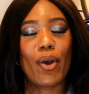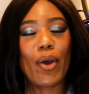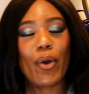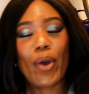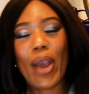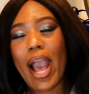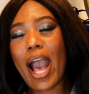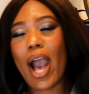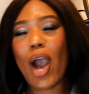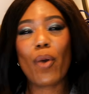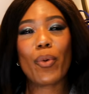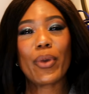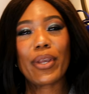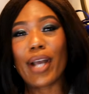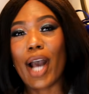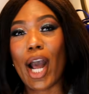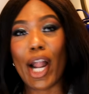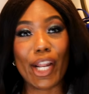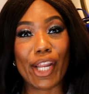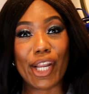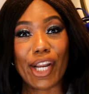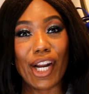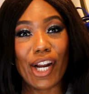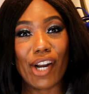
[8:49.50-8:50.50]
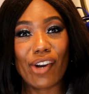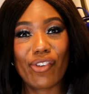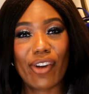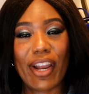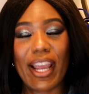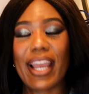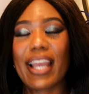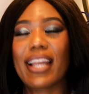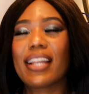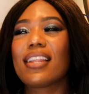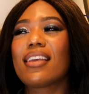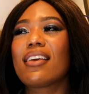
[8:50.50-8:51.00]
how we got here,
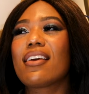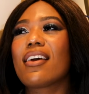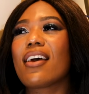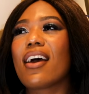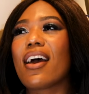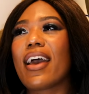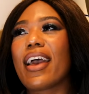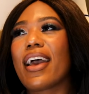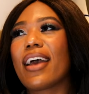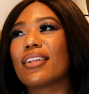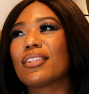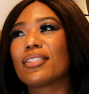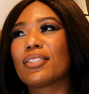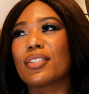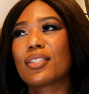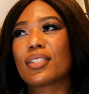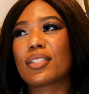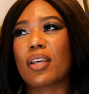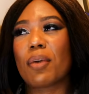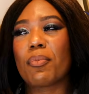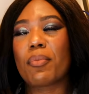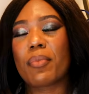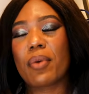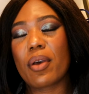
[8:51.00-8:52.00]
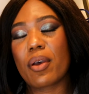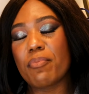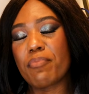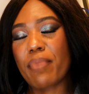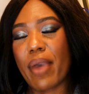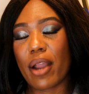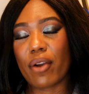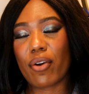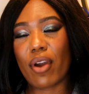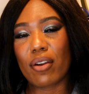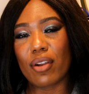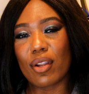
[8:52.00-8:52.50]
right? And some
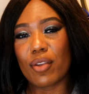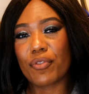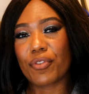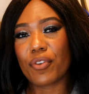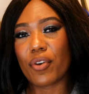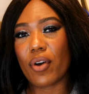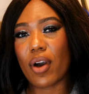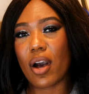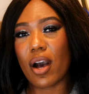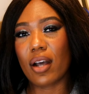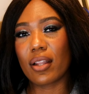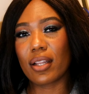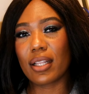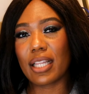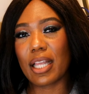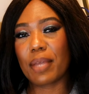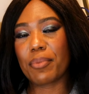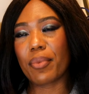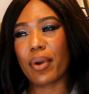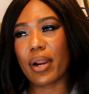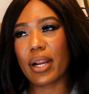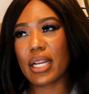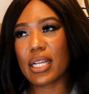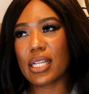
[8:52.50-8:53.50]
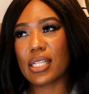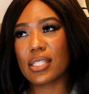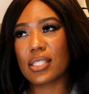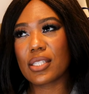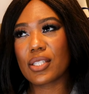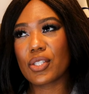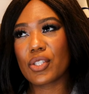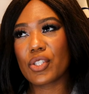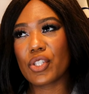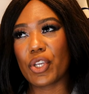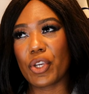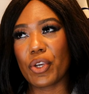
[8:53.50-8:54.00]
background info on Glenn
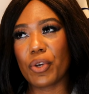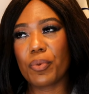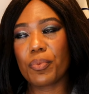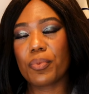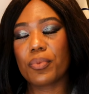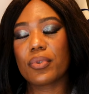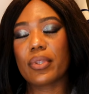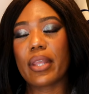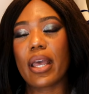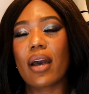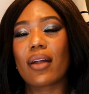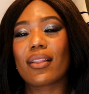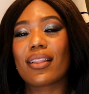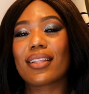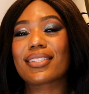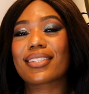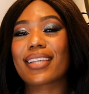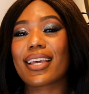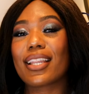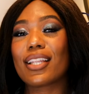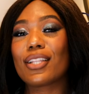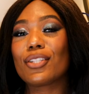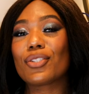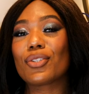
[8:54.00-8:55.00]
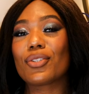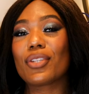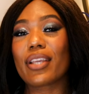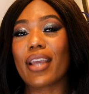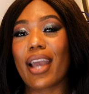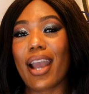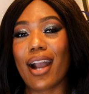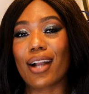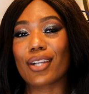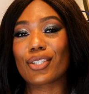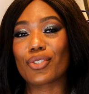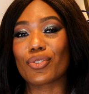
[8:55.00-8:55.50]
Martens too. Now let's get into the
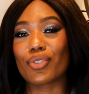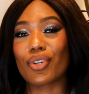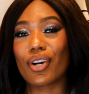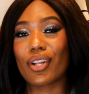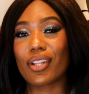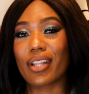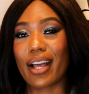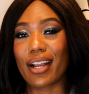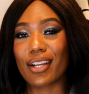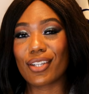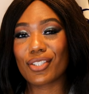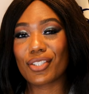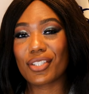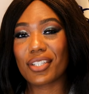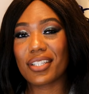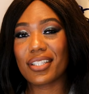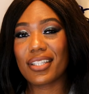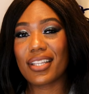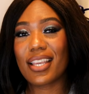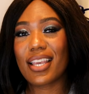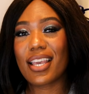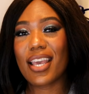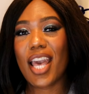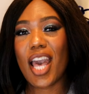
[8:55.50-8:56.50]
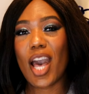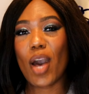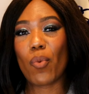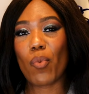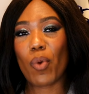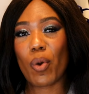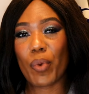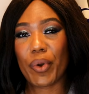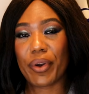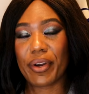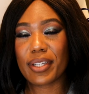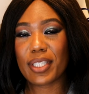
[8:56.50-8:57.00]
actual collection and
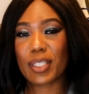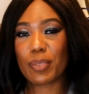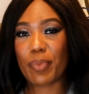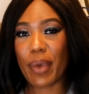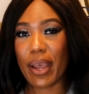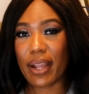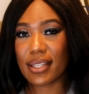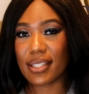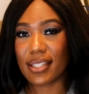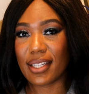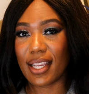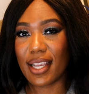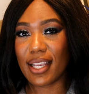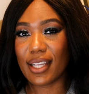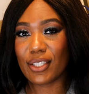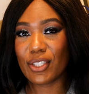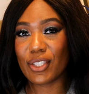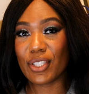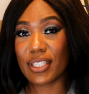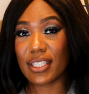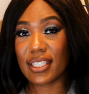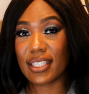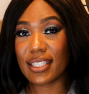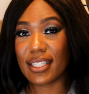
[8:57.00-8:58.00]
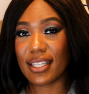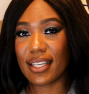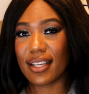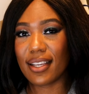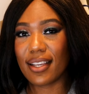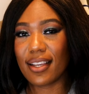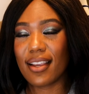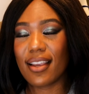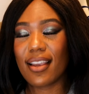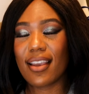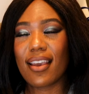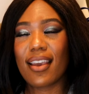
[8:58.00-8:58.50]
what we're expecting to
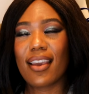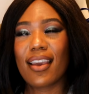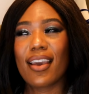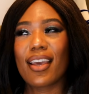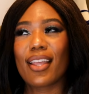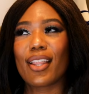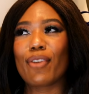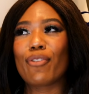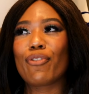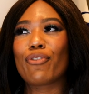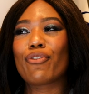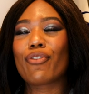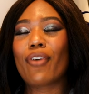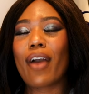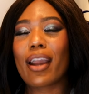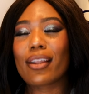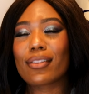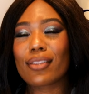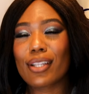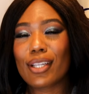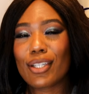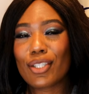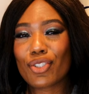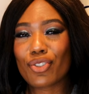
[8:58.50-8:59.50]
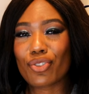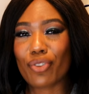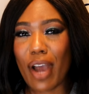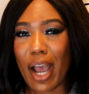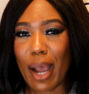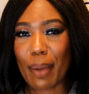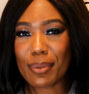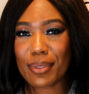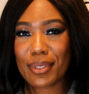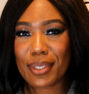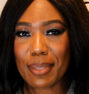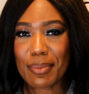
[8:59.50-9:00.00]
see. They finally
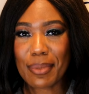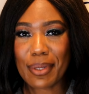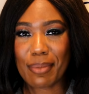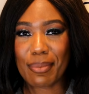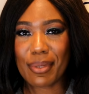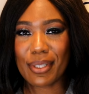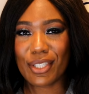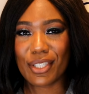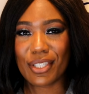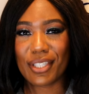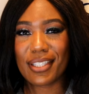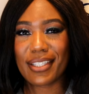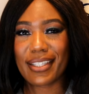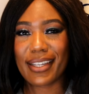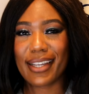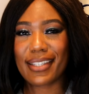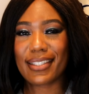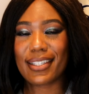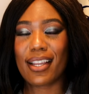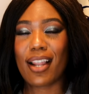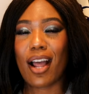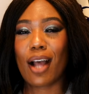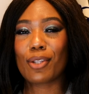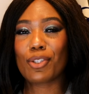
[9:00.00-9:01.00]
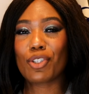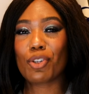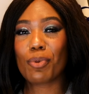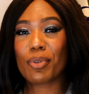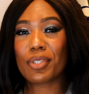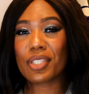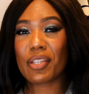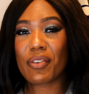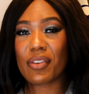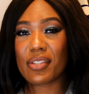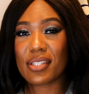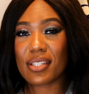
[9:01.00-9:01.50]
dropped some images. Like I said, October
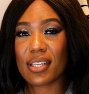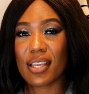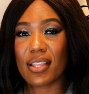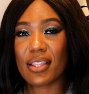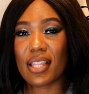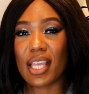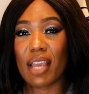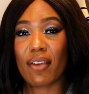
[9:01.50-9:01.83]
17th, they